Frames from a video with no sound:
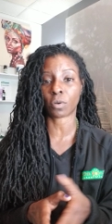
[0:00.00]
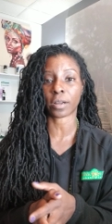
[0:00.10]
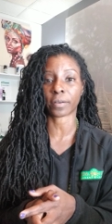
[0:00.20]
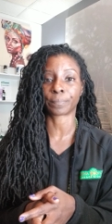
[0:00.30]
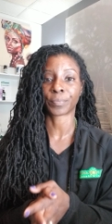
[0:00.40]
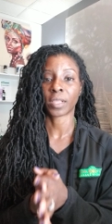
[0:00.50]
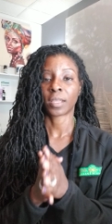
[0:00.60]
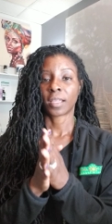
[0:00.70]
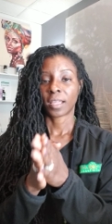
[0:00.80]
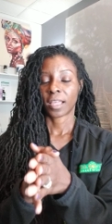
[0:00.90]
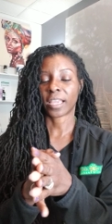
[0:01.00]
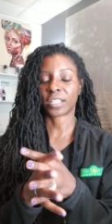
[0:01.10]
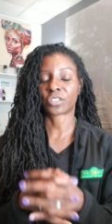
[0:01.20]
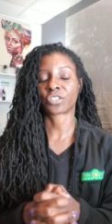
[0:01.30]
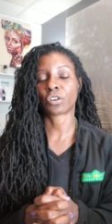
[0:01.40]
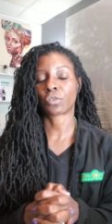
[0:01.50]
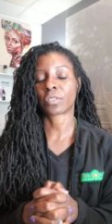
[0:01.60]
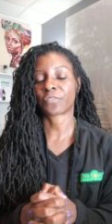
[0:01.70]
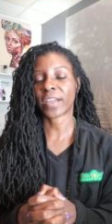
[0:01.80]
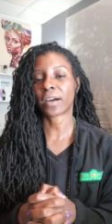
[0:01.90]
water? And so
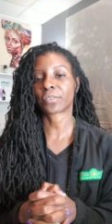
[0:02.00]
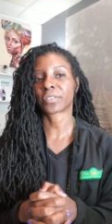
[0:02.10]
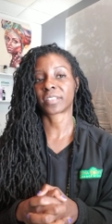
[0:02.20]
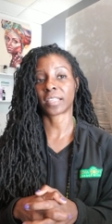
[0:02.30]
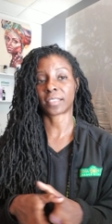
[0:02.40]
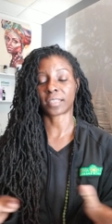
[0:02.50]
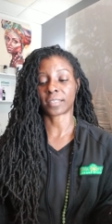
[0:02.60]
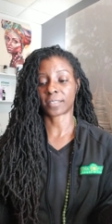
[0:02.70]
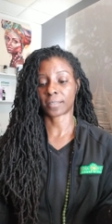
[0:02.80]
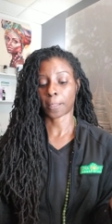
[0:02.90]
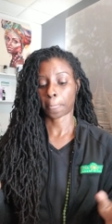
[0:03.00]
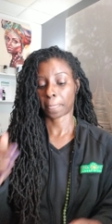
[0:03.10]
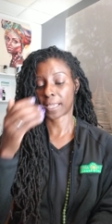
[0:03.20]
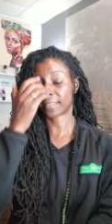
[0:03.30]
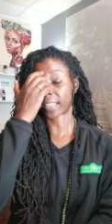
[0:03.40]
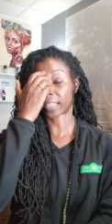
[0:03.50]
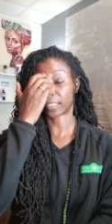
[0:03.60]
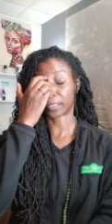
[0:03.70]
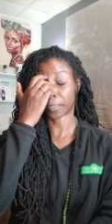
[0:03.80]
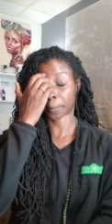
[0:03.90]
the founder said this. He's like,
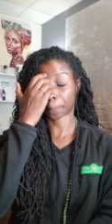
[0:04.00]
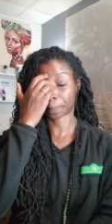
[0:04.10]
look,